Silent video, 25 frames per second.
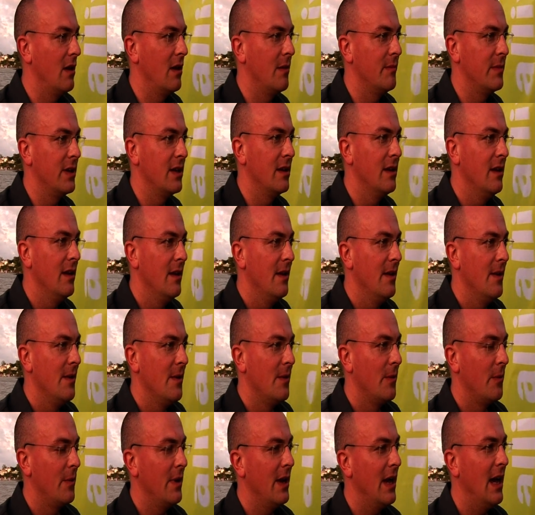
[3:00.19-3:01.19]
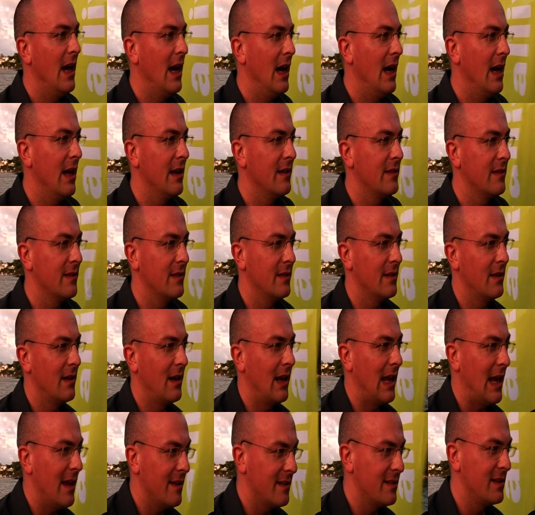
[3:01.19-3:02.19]
I mean,
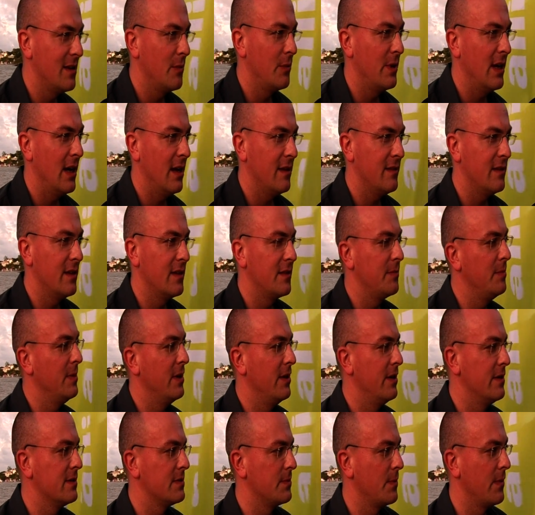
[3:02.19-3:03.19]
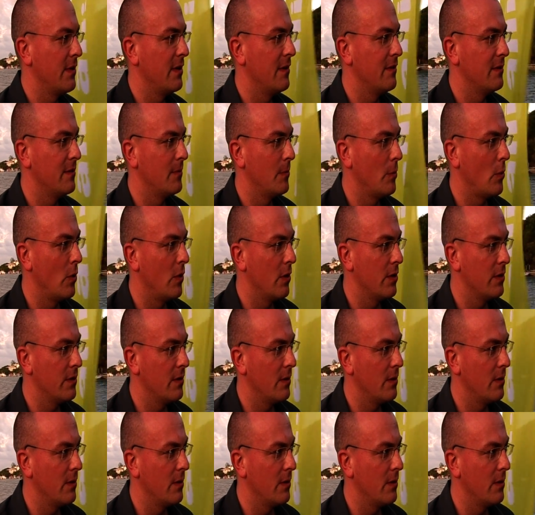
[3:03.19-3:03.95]
last year we had the experience with even more